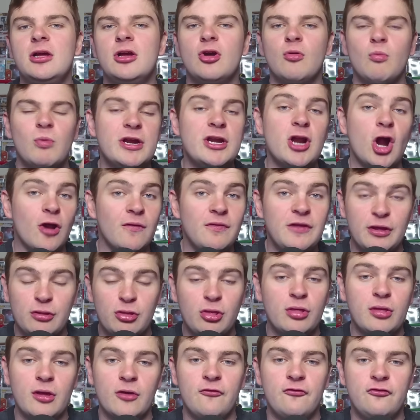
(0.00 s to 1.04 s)
We know this
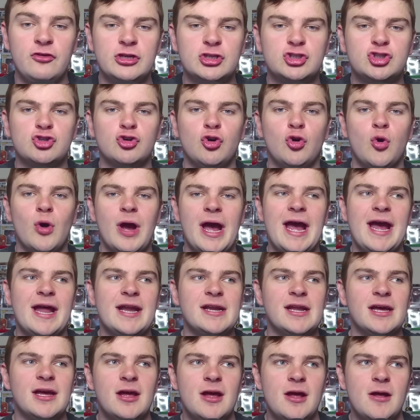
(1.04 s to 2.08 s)
is official, and